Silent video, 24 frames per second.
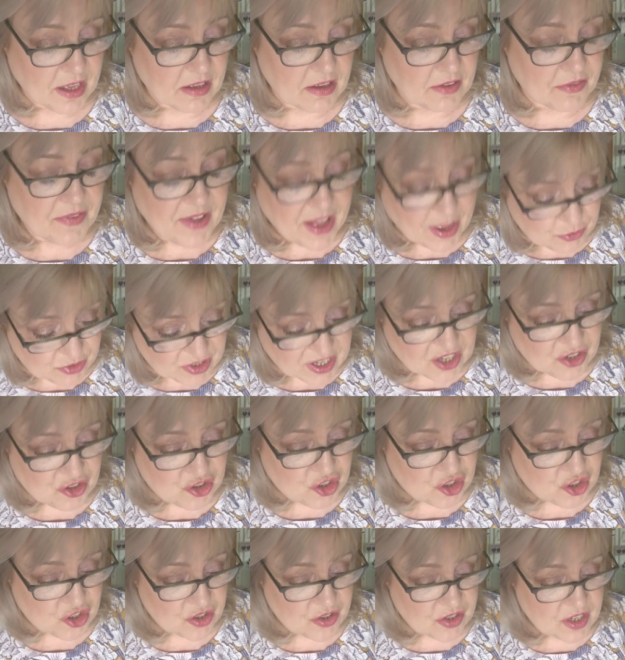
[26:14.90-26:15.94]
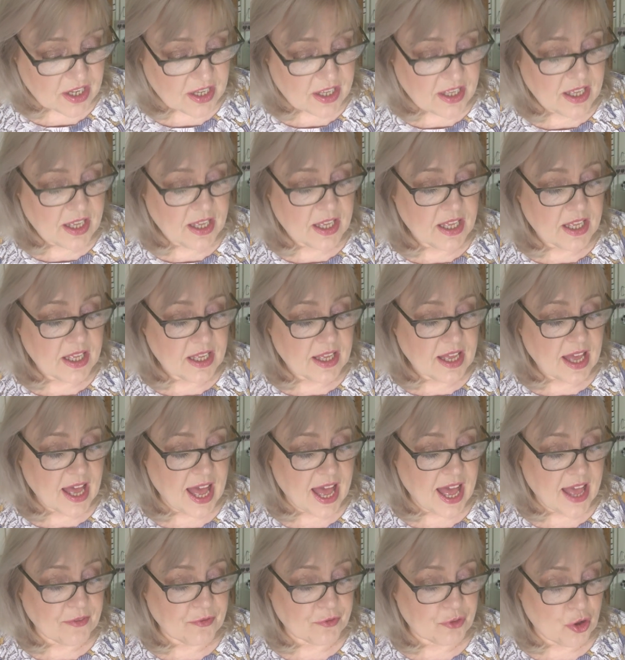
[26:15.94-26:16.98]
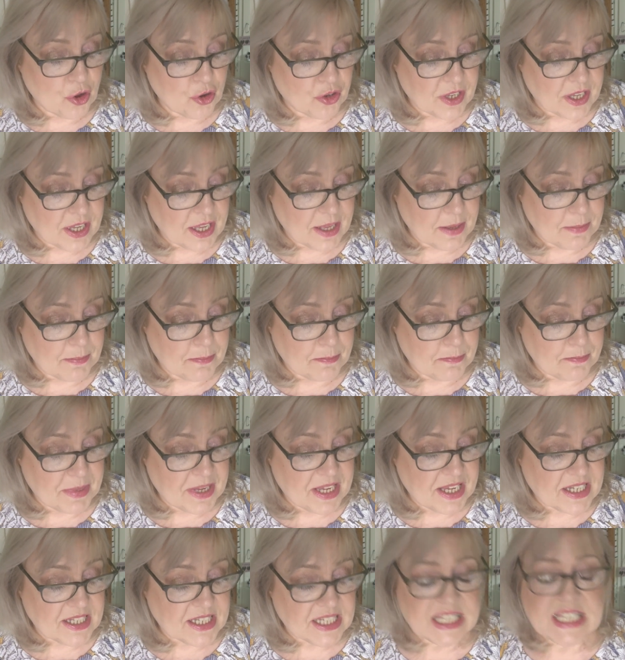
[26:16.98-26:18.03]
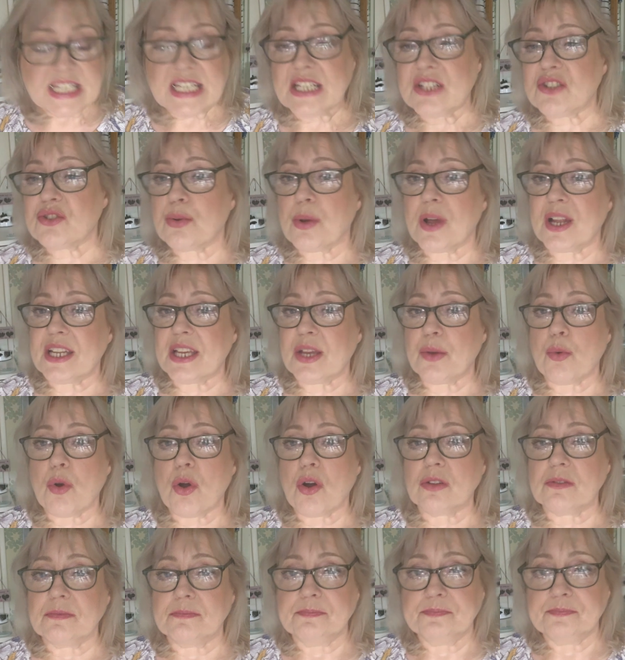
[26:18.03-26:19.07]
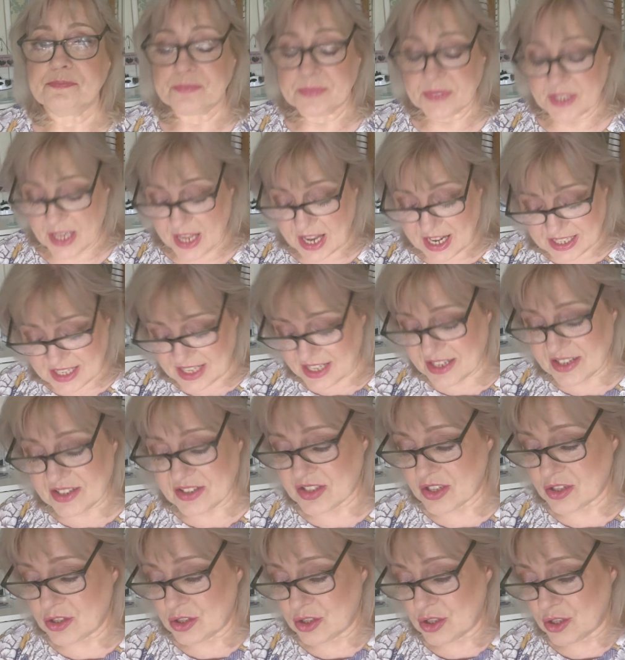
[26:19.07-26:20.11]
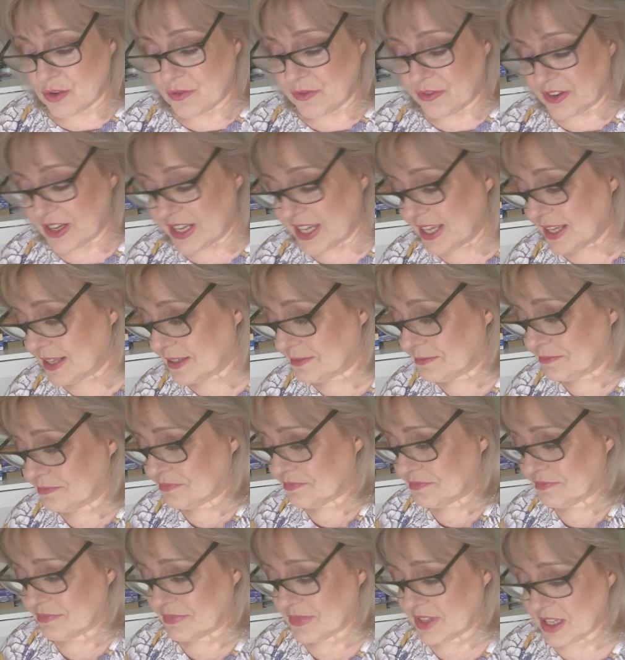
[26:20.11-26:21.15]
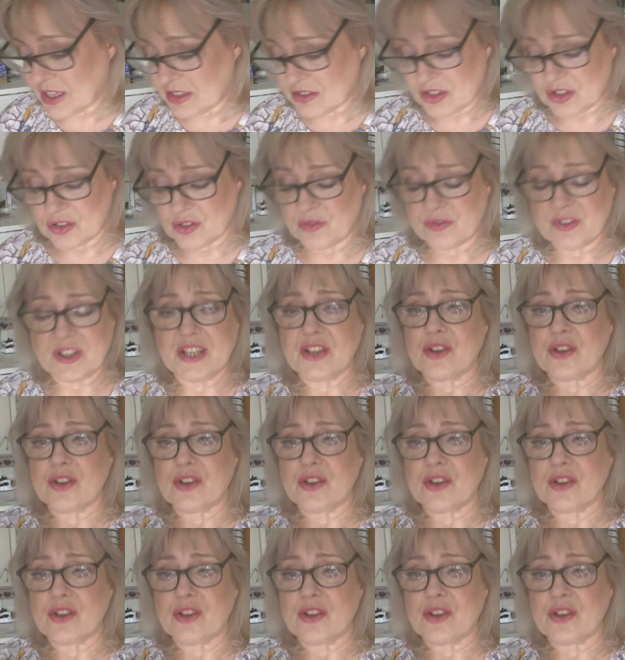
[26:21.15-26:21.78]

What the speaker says: Foundation. I've got it in BD21. And it is a lovely, it's a lovely